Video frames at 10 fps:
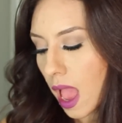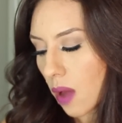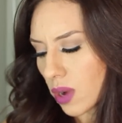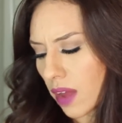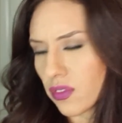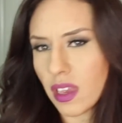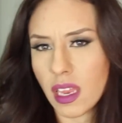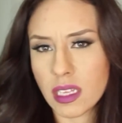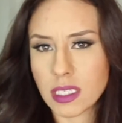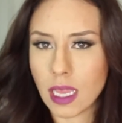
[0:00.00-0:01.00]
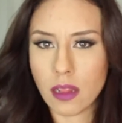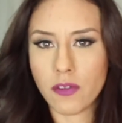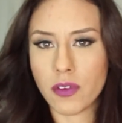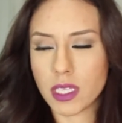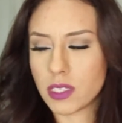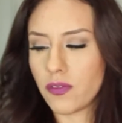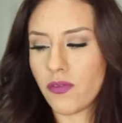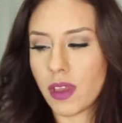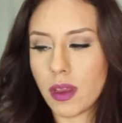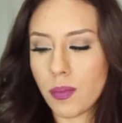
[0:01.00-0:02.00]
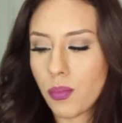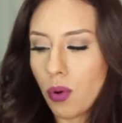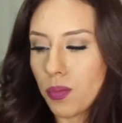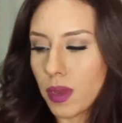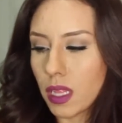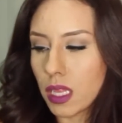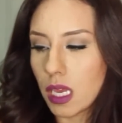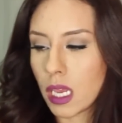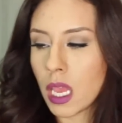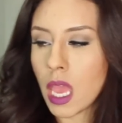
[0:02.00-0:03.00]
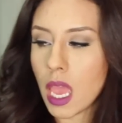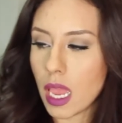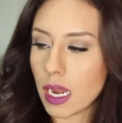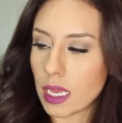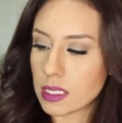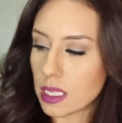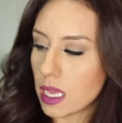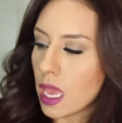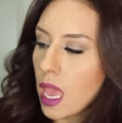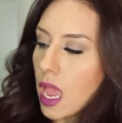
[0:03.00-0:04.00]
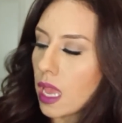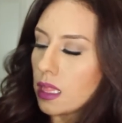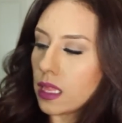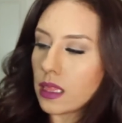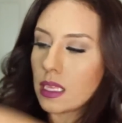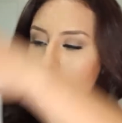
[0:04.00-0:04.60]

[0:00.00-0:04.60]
I would have to get it tailored for it to fit appropriately and nicely. And then